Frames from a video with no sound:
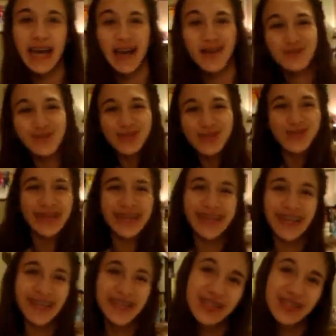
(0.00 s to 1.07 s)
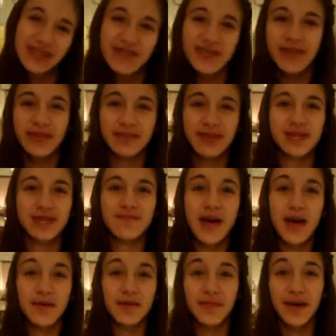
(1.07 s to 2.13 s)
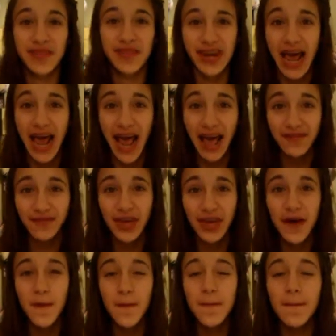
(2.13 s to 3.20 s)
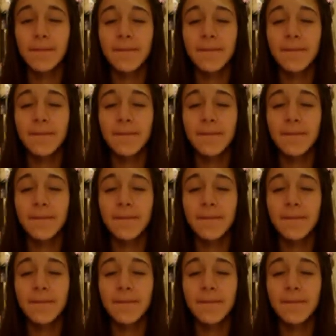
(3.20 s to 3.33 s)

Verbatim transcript: I'm sorry. I should have filmed this about a month and a half ago,